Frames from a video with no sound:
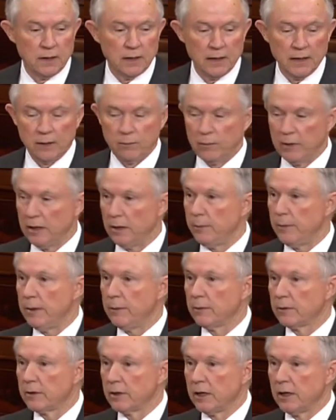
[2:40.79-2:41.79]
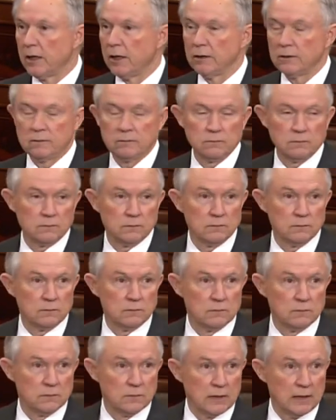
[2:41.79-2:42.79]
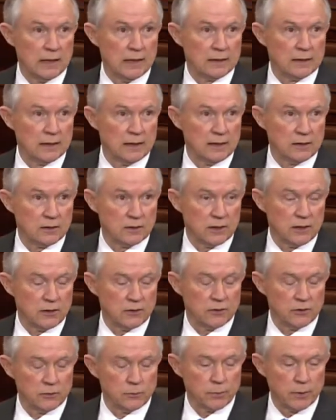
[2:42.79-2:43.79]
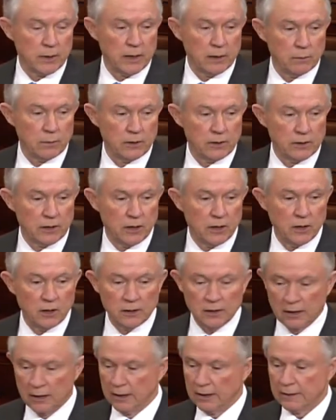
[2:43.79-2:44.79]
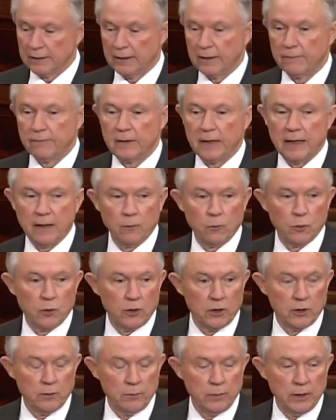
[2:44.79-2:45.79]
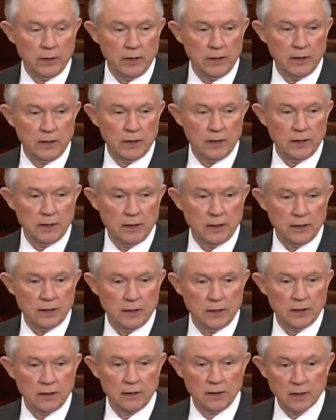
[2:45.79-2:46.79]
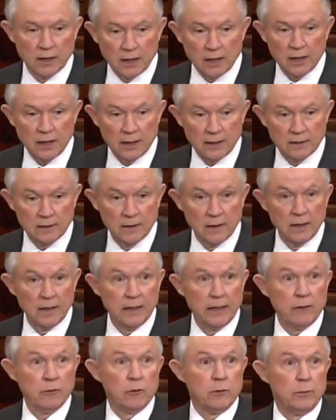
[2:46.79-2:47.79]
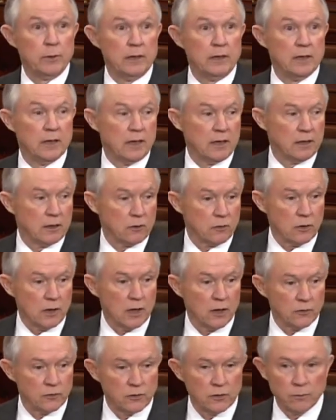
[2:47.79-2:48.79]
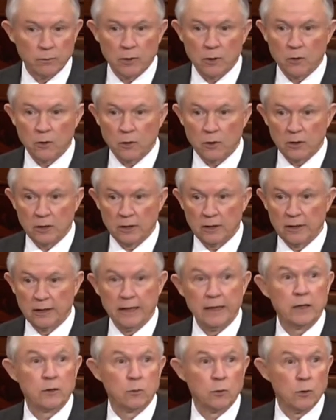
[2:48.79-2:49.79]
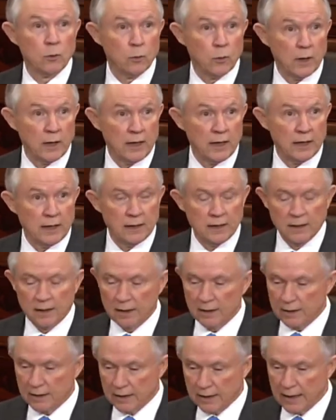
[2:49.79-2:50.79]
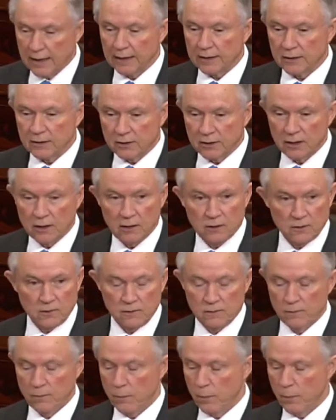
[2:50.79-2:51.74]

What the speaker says: And many people thought, and I think senators probably thought, that if that were to be done, it would be done across the board in an equal way. Not so.